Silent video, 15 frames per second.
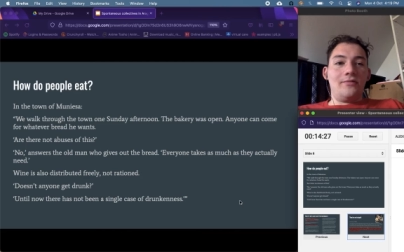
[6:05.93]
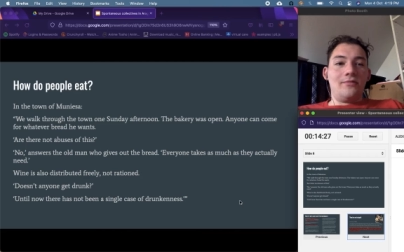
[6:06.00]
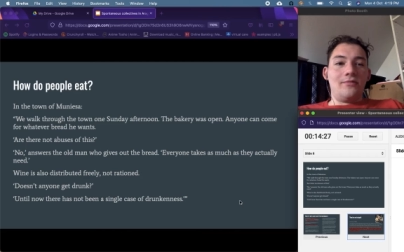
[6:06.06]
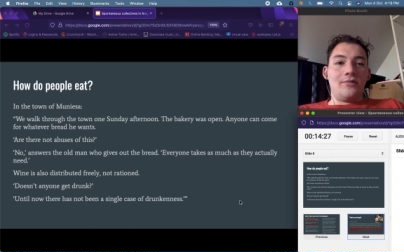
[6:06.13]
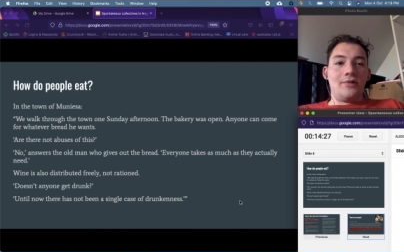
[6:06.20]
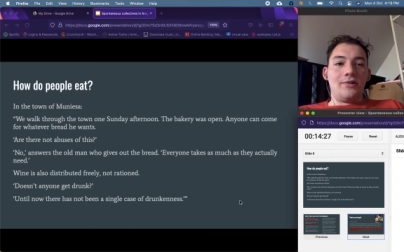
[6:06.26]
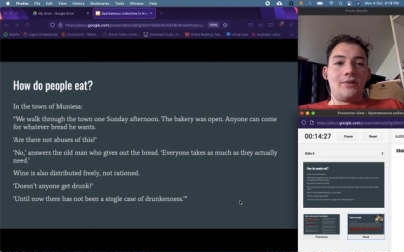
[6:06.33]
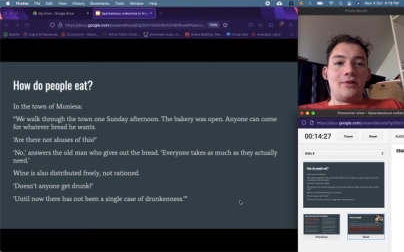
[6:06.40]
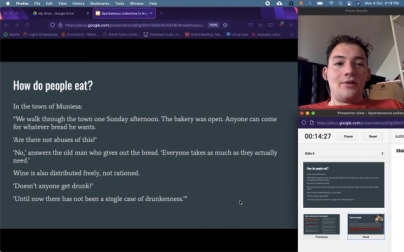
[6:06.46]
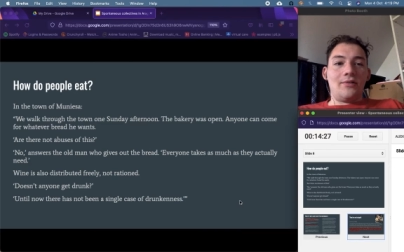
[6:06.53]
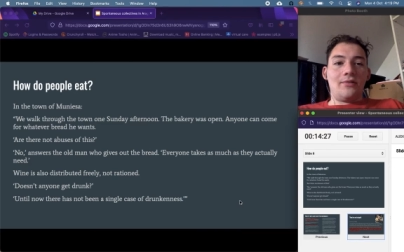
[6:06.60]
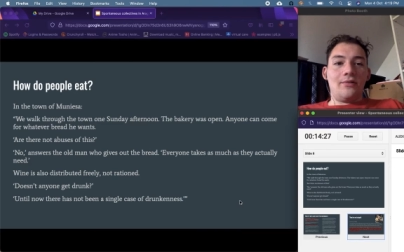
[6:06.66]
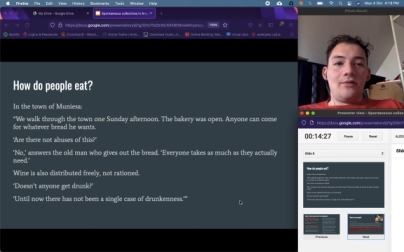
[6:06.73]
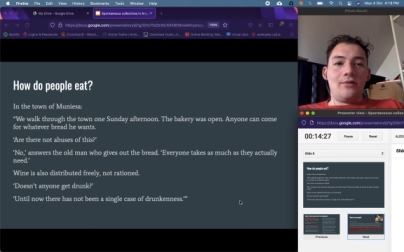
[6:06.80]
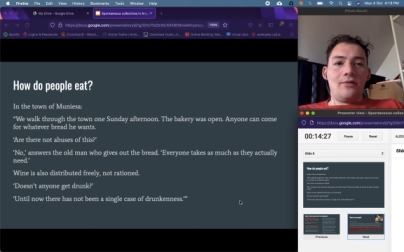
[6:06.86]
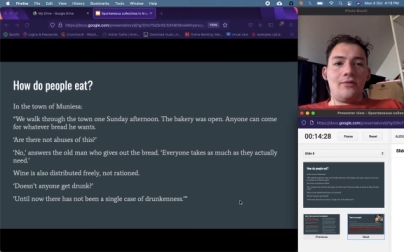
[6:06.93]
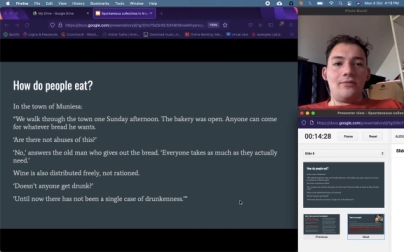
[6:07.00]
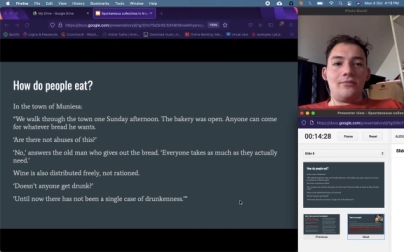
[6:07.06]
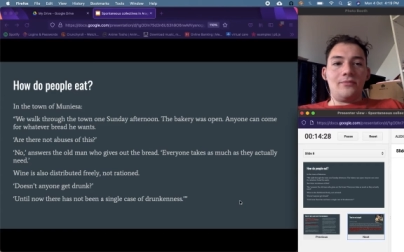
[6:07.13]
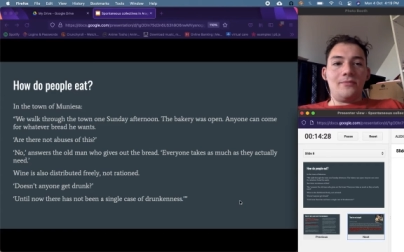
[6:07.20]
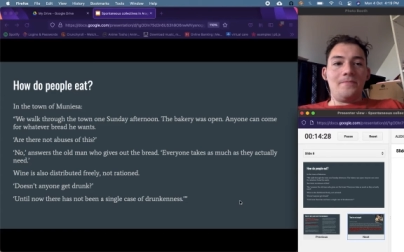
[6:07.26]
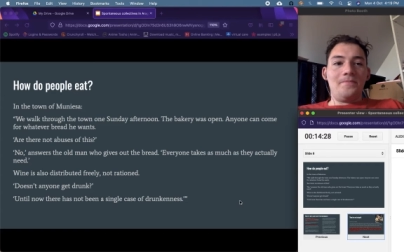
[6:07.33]
Where it's like, oh,
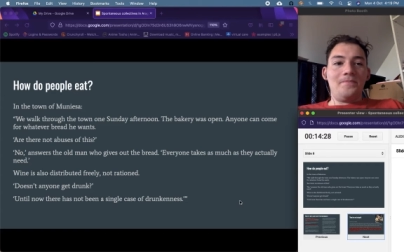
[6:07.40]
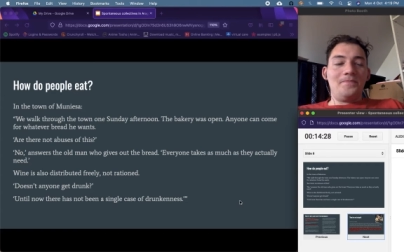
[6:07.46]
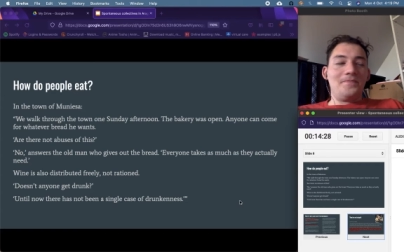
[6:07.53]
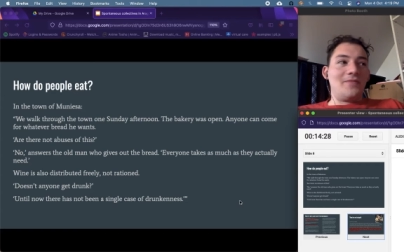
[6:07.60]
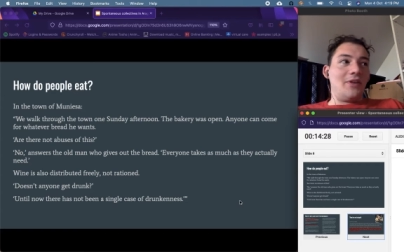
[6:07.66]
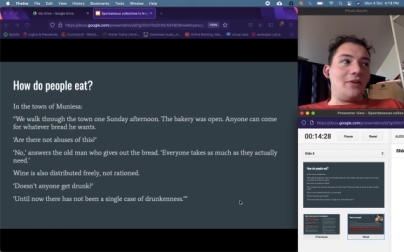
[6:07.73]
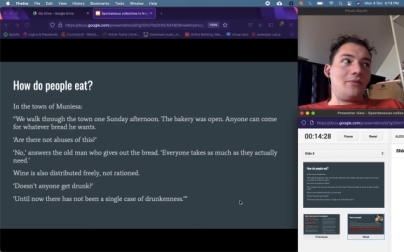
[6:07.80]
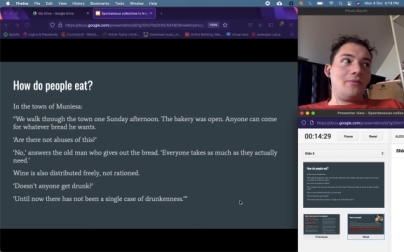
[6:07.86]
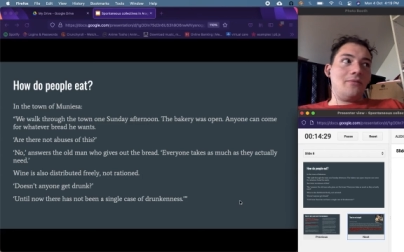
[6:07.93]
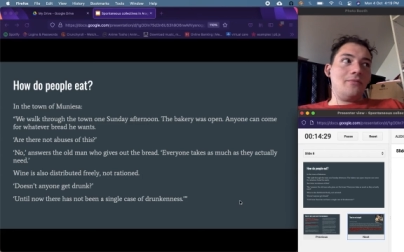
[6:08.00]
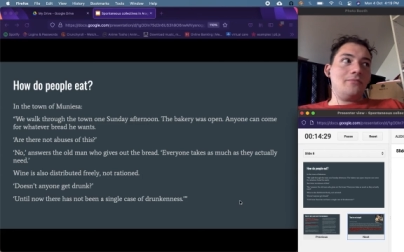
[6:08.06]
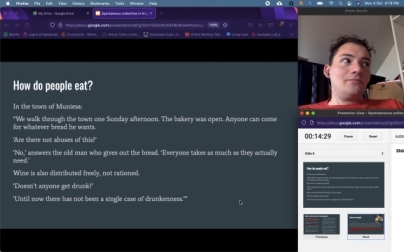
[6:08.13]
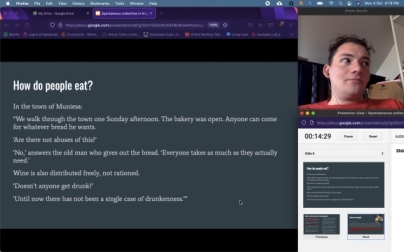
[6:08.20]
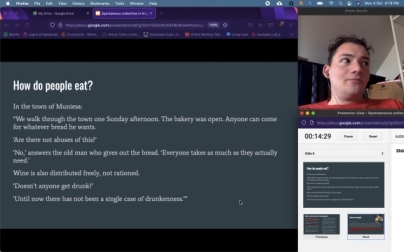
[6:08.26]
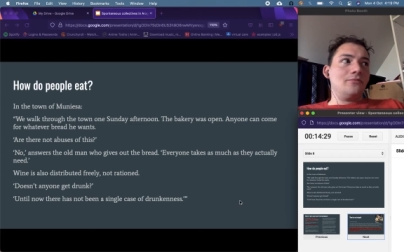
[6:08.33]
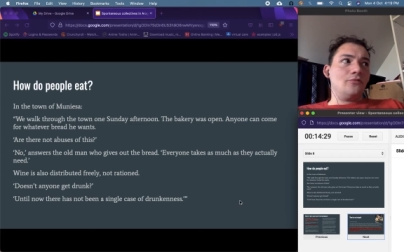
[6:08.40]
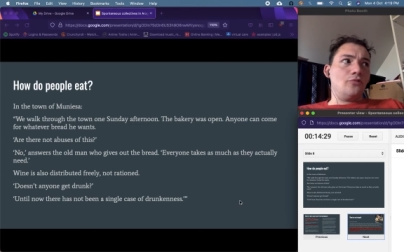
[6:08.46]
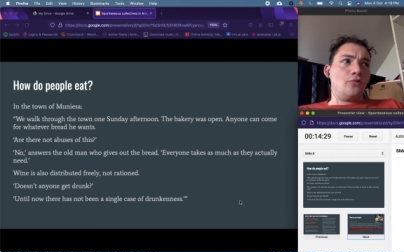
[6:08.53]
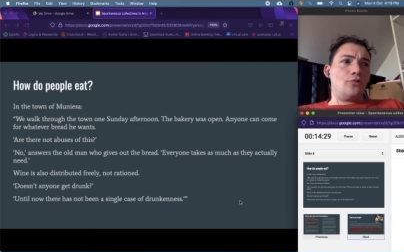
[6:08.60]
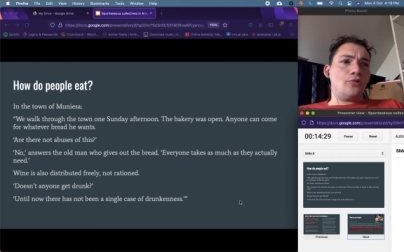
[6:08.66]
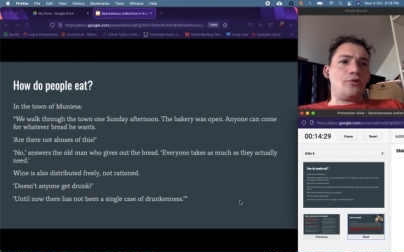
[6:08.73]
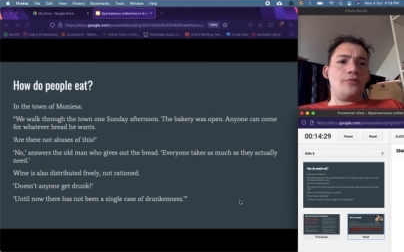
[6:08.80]
like
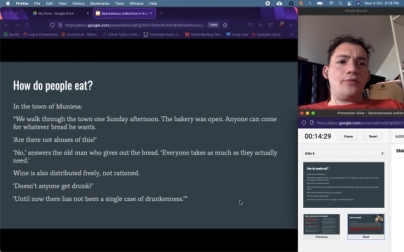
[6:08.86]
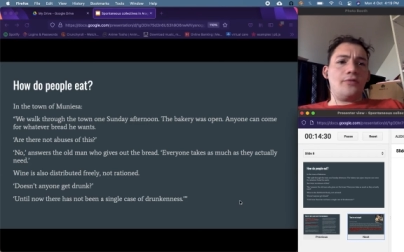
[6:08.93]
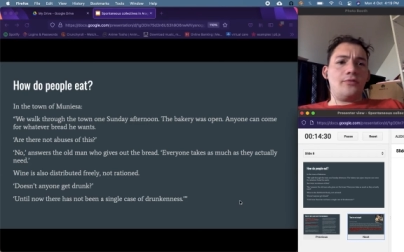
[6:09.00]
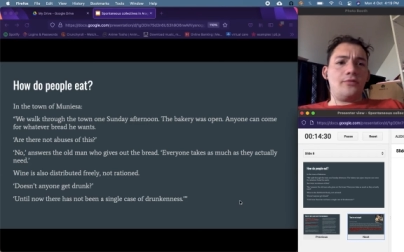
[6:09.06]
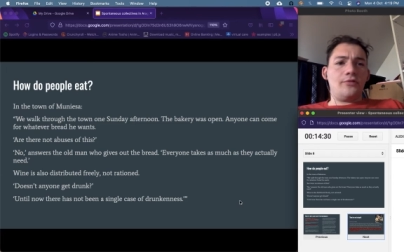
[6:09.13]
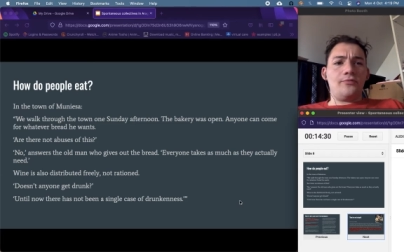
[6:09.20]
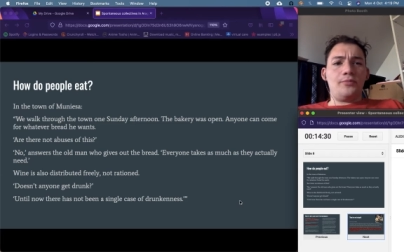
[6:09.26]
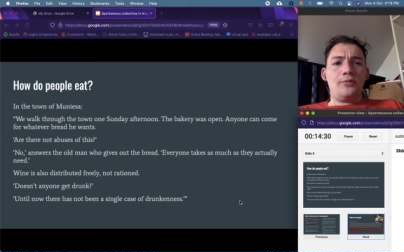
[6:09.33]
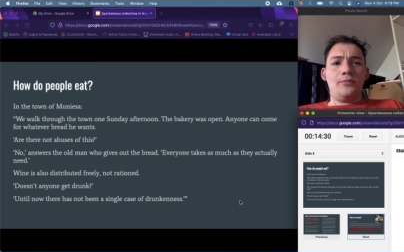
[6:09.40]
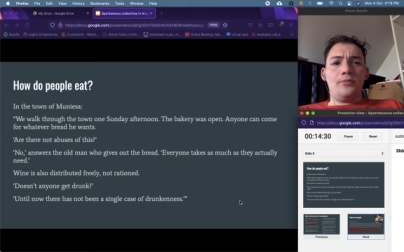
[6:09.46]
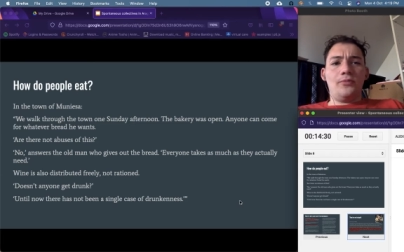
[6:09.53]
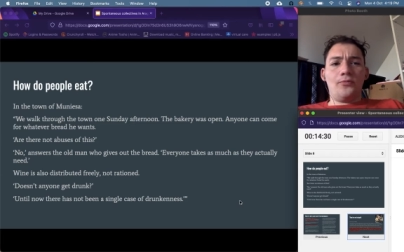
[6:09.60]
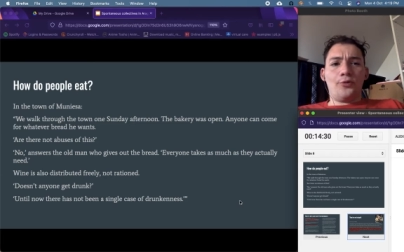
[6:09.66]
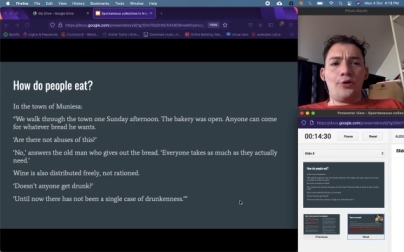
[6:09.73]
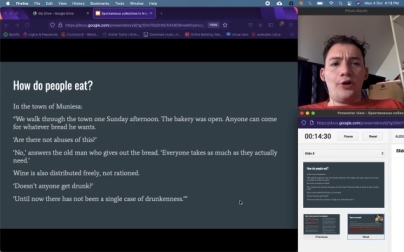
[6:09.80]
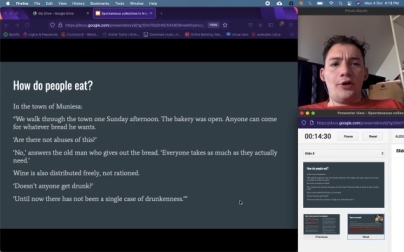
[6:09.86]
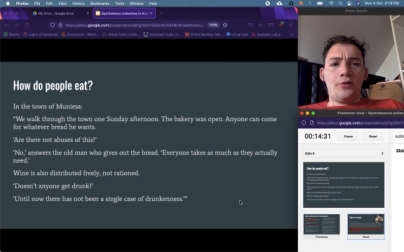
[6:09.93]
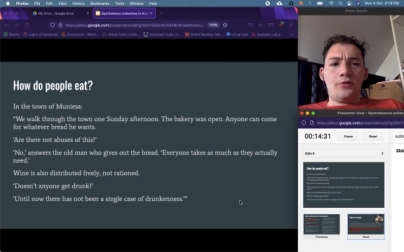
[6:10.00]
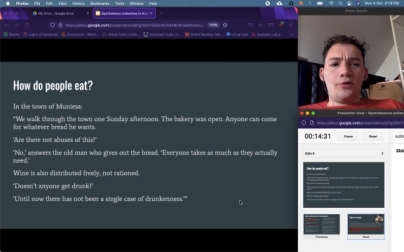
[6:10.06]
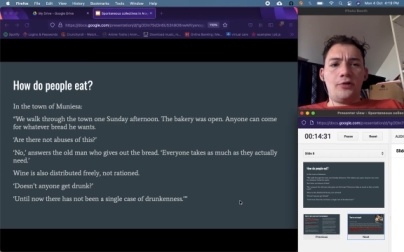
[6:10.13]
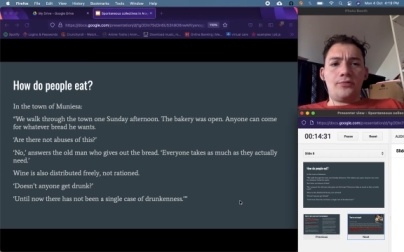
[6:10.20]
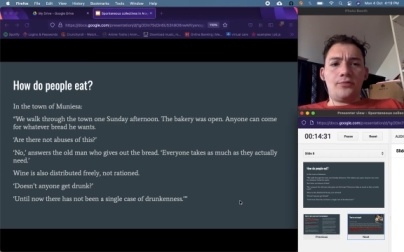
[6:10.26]
you give people free
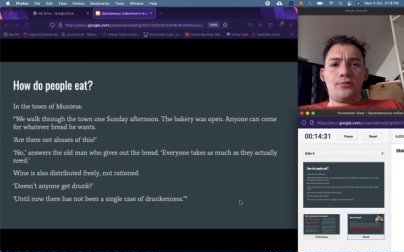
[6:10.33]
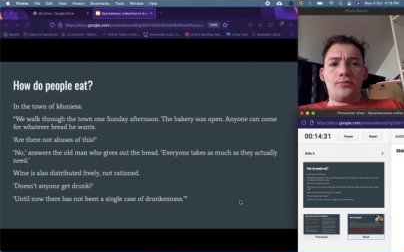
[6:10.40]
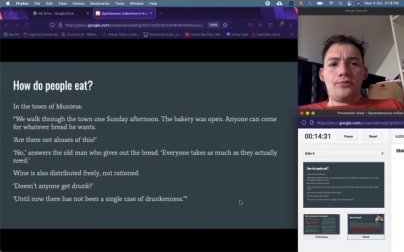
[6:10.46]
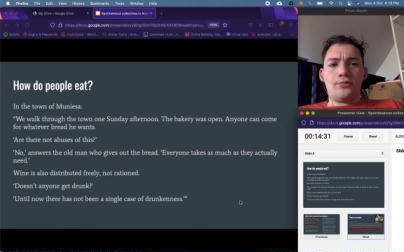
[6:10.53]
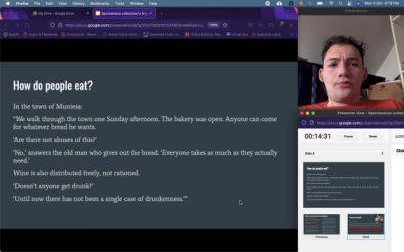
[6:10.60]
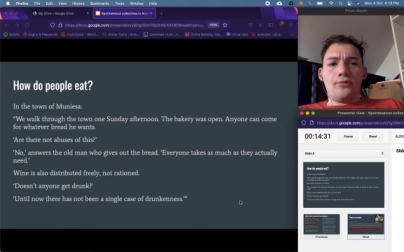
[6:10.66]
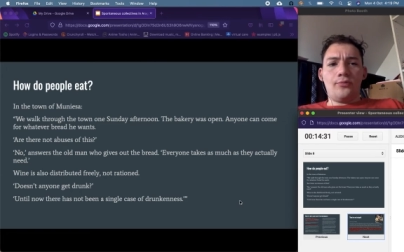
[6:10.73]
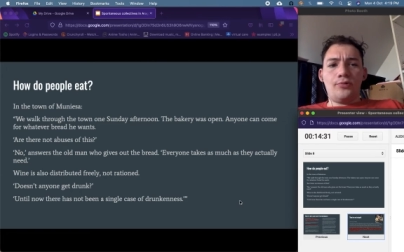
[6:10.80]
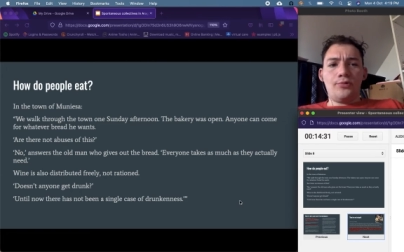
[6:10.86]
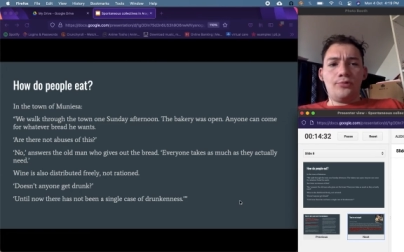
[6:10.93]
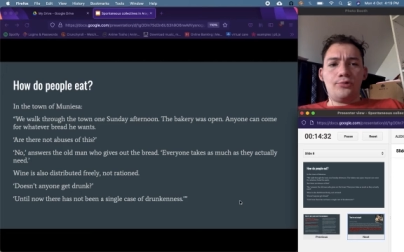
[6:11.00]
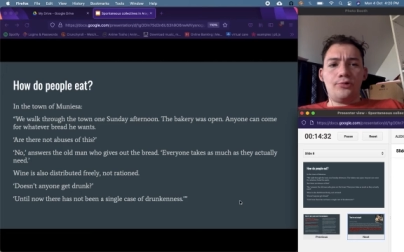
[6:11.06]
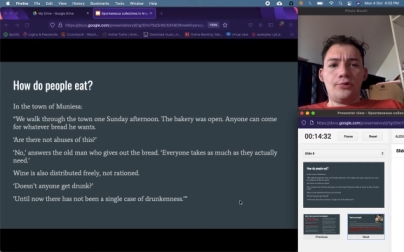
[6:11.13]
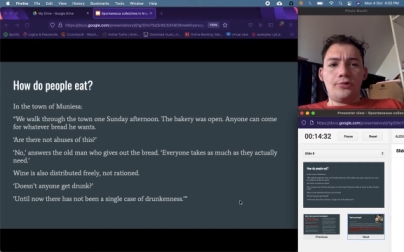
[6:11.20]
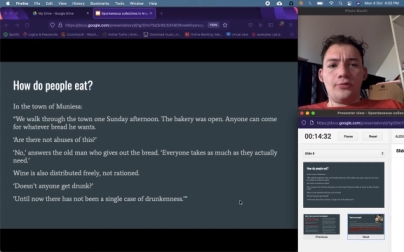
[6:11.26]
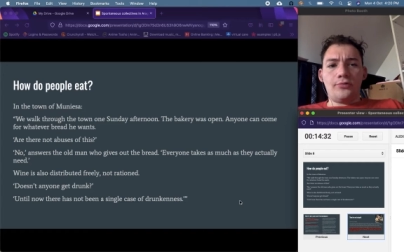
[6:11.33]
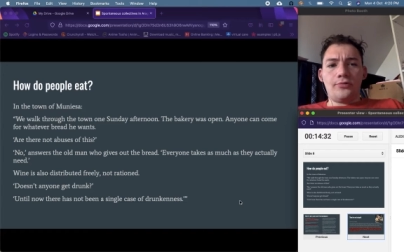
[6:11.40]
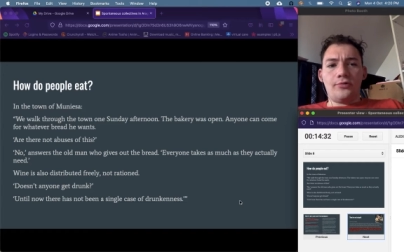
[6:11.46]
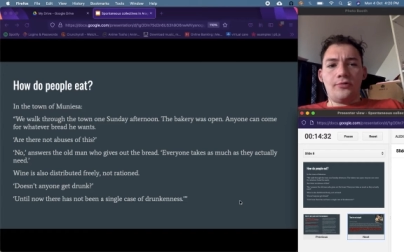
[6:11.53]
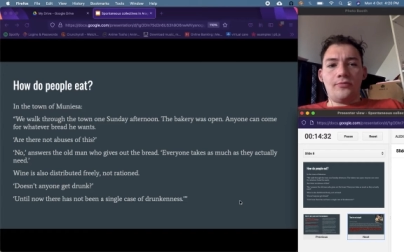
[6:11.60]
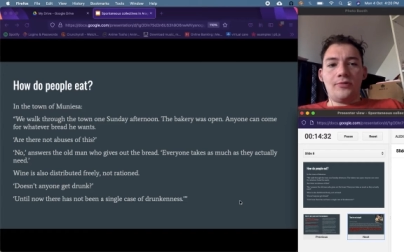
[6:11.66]
handouts, they're just going to abuse the system.